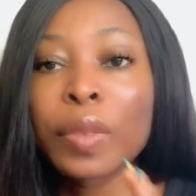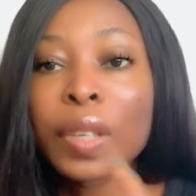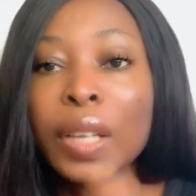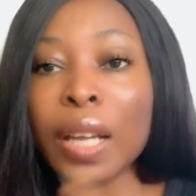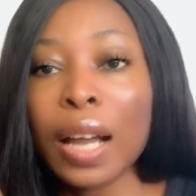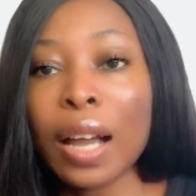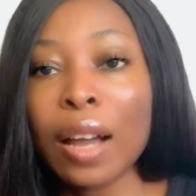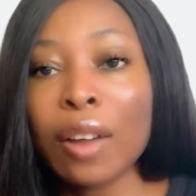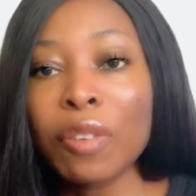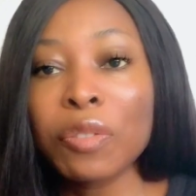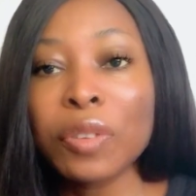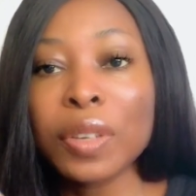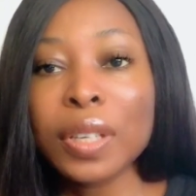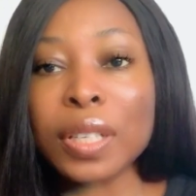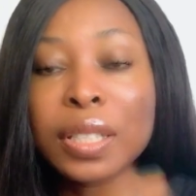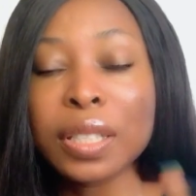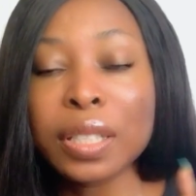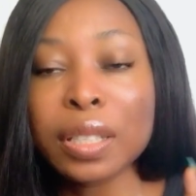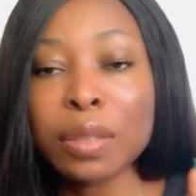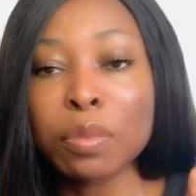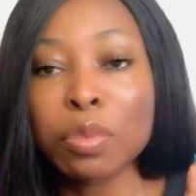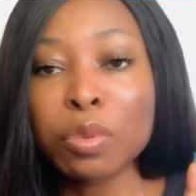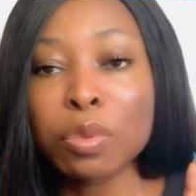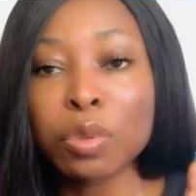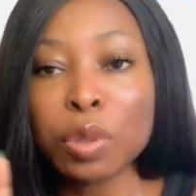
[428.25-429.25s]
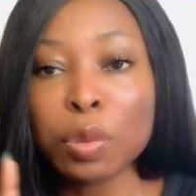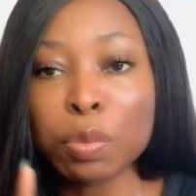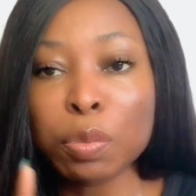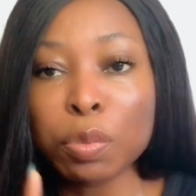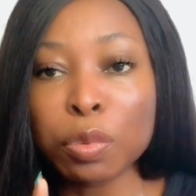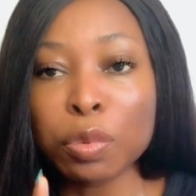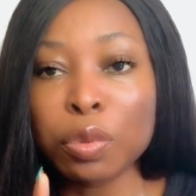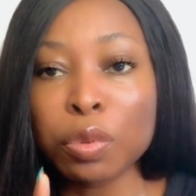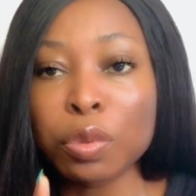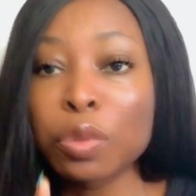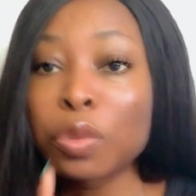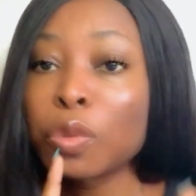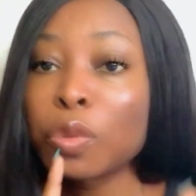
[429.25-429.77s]
Half a
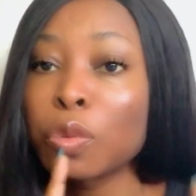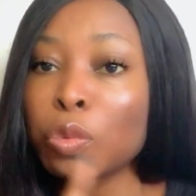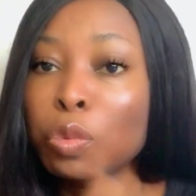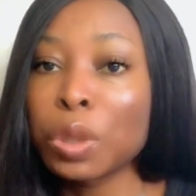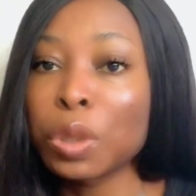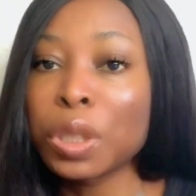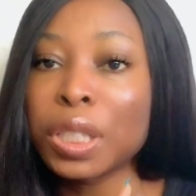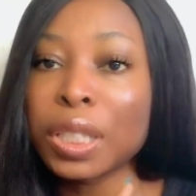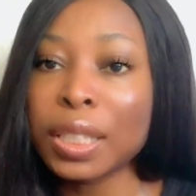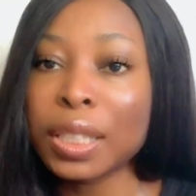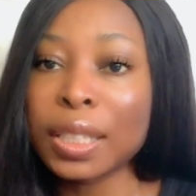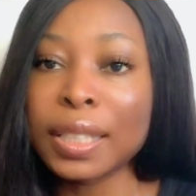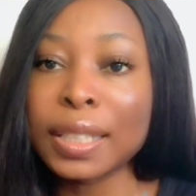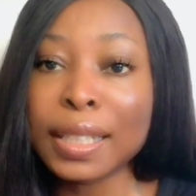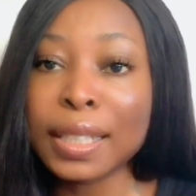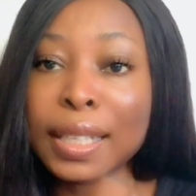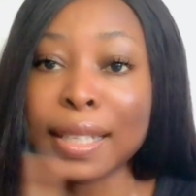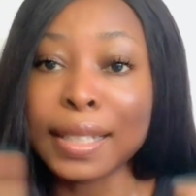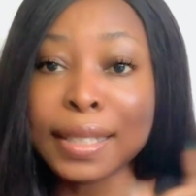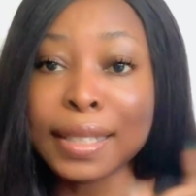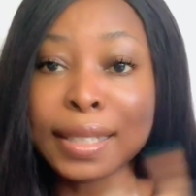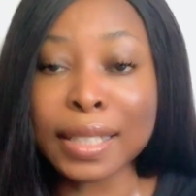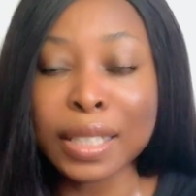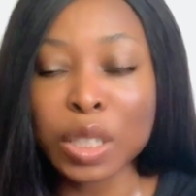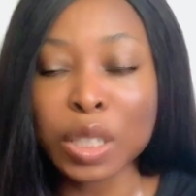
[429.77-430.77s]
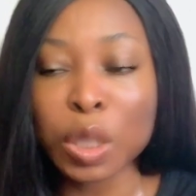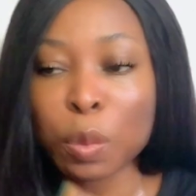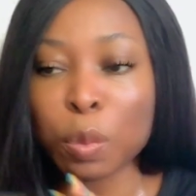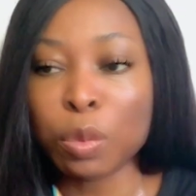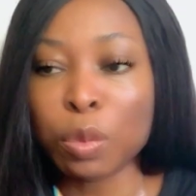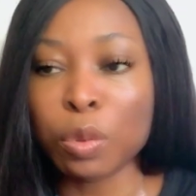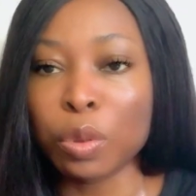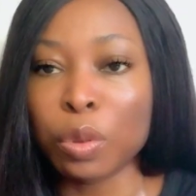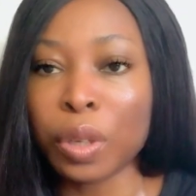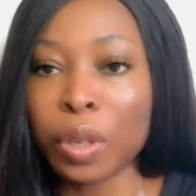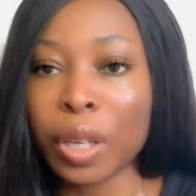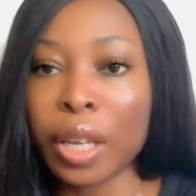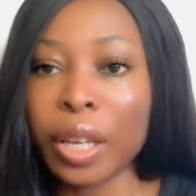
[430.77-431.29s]
tablespoon, which is a
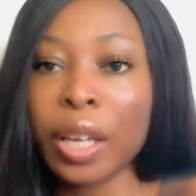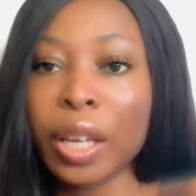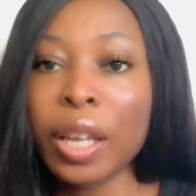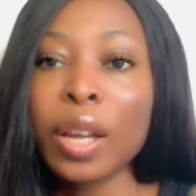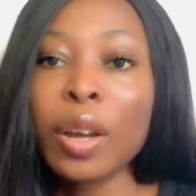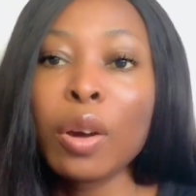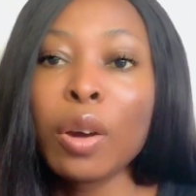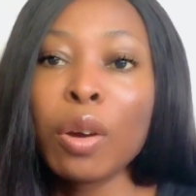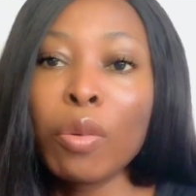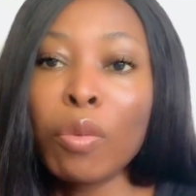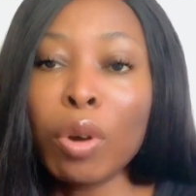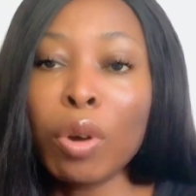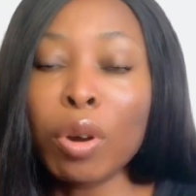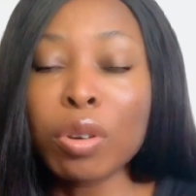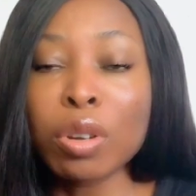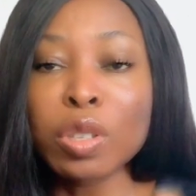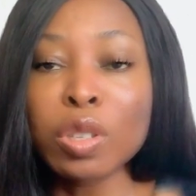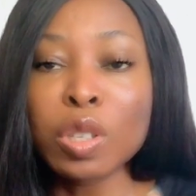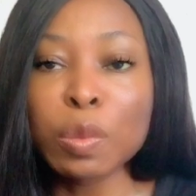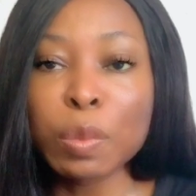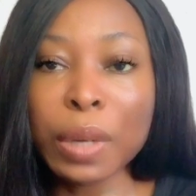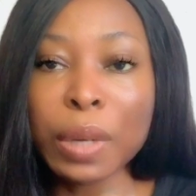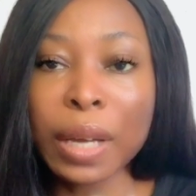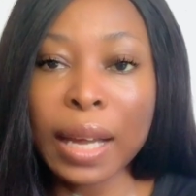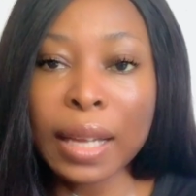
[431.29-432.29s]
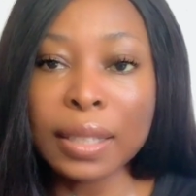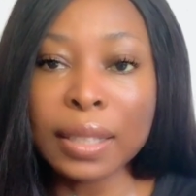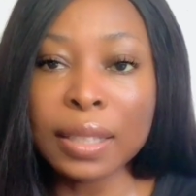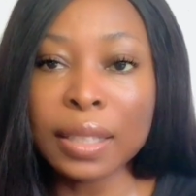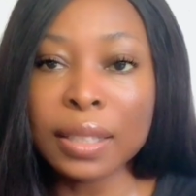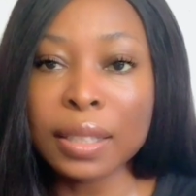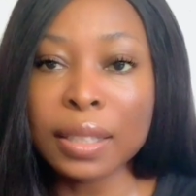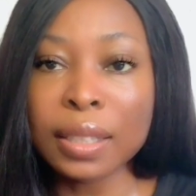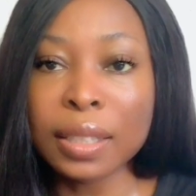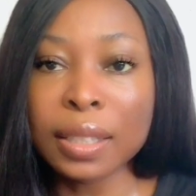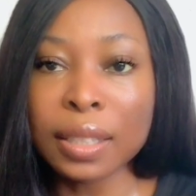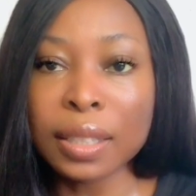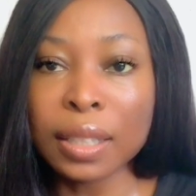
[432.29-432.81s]
teaspoon. Okay, we're going to be adding
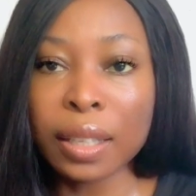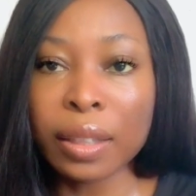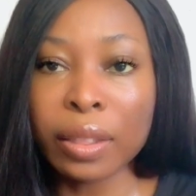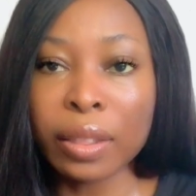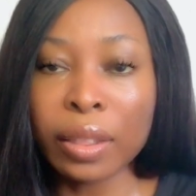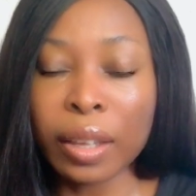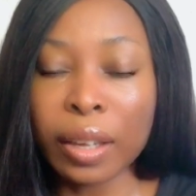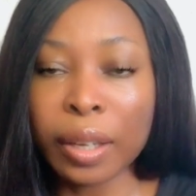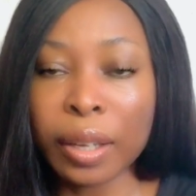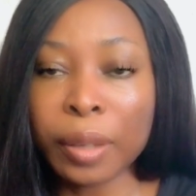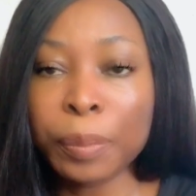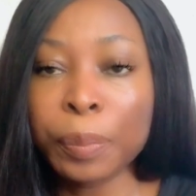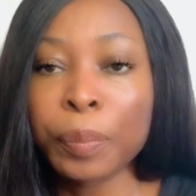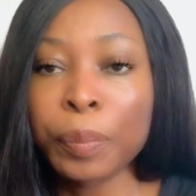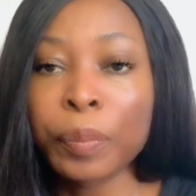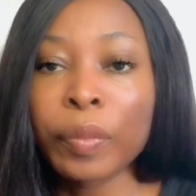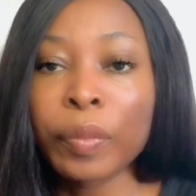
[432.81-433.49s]
it in there.